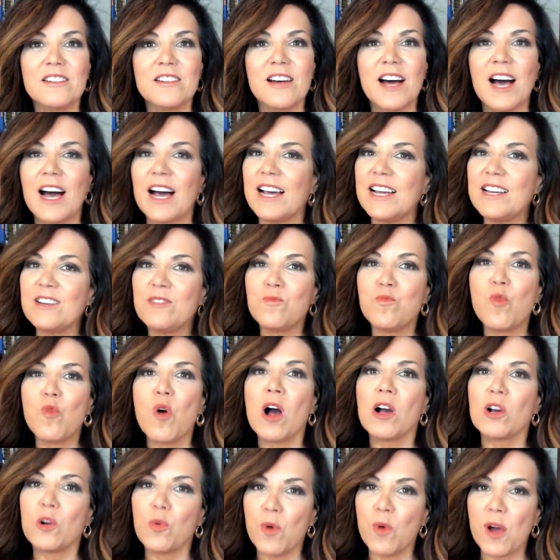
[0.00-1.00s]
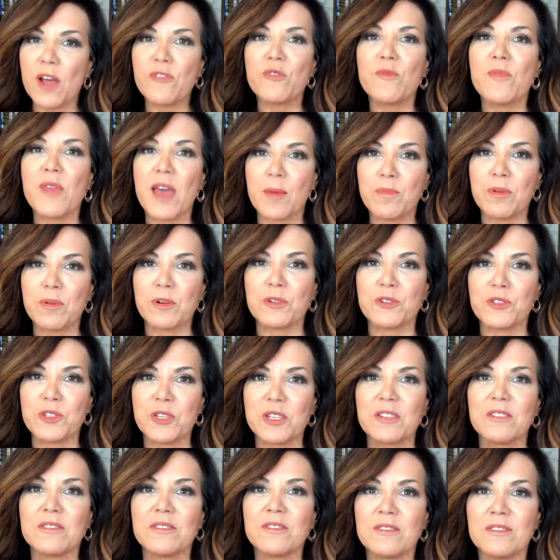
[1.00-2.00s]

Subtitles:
I'd walk away from that person.